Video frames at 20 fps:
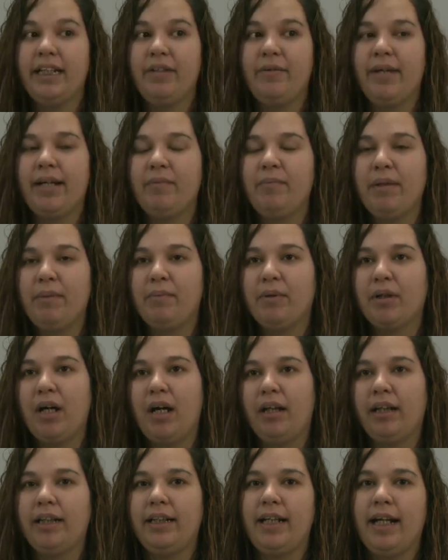Like you had people
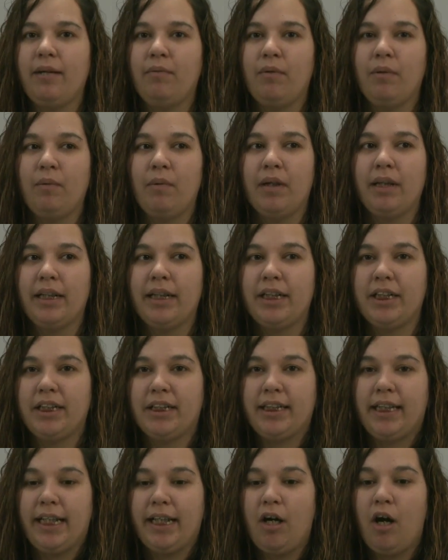calling 911 and
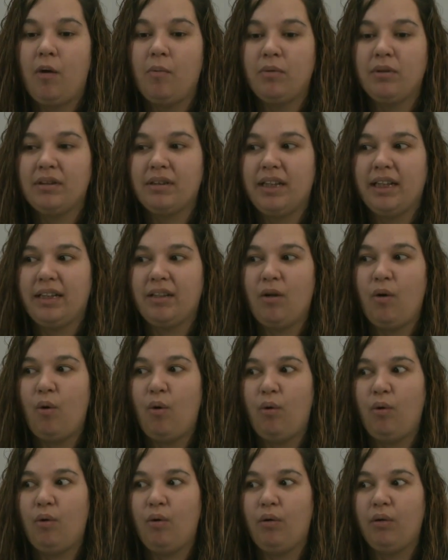just like almost like the
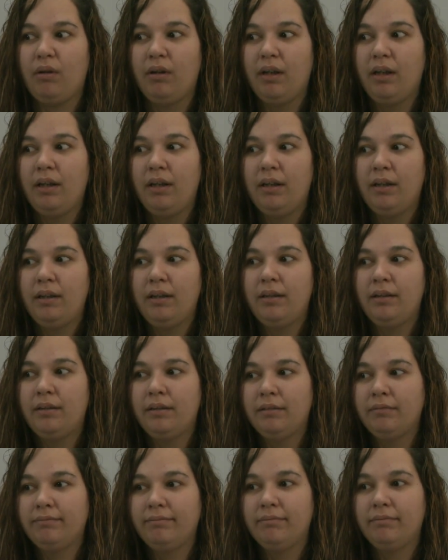whole
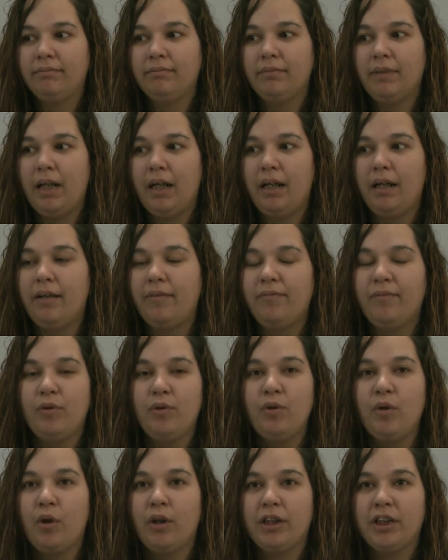uh,
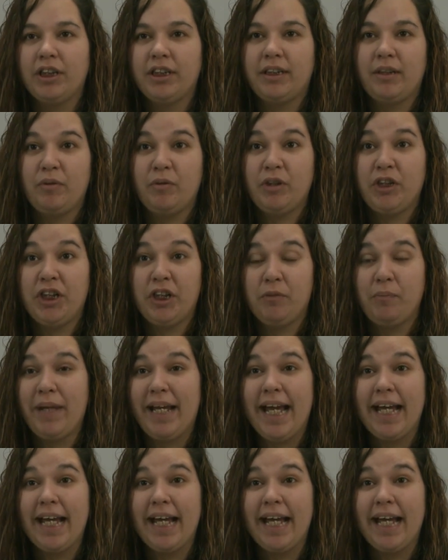food court in just sheer